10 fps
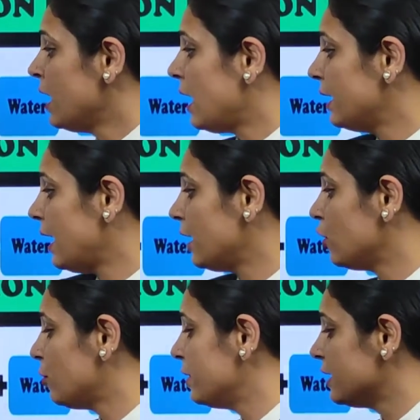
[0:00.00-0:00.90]
And
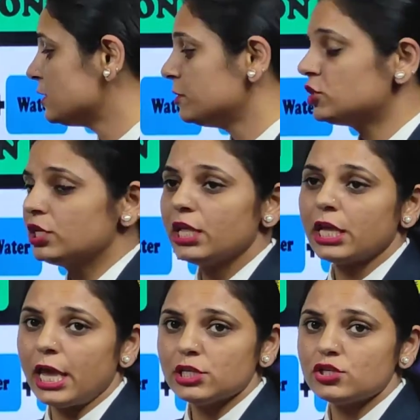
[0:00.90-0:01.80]
anaerobic respiration, in the
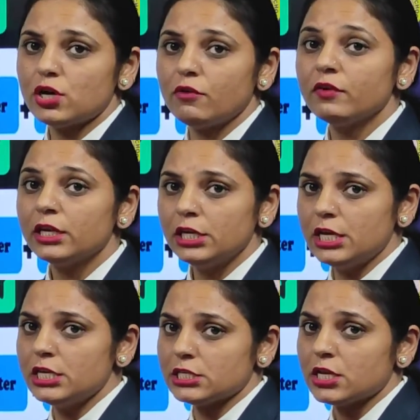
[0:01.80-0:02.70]
case of
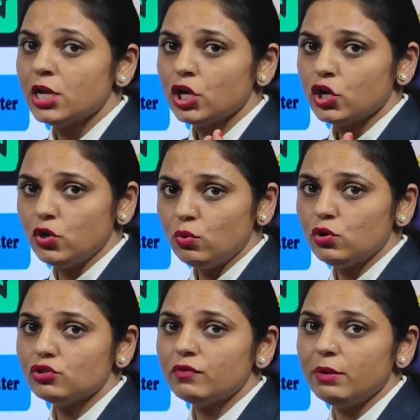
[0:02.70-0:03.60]
yeast,
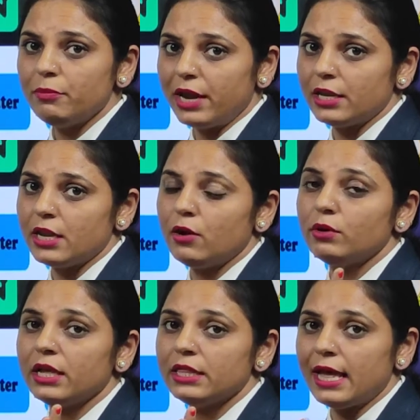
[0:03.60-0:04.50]
glucose will break
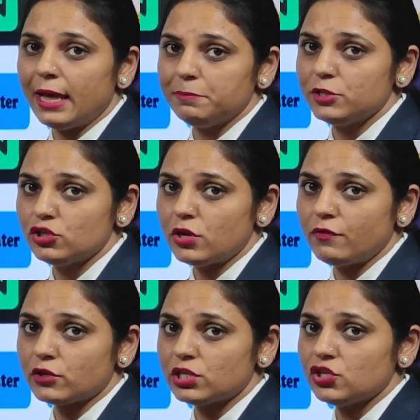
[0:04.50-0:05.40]
down in the absence
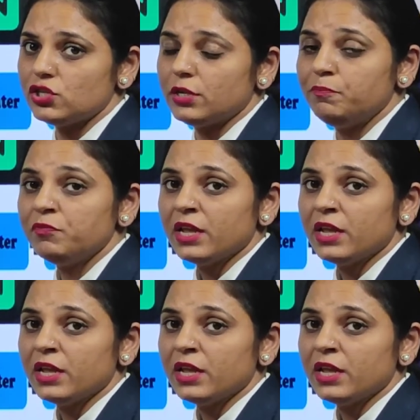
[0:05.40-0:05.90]
of oxygen.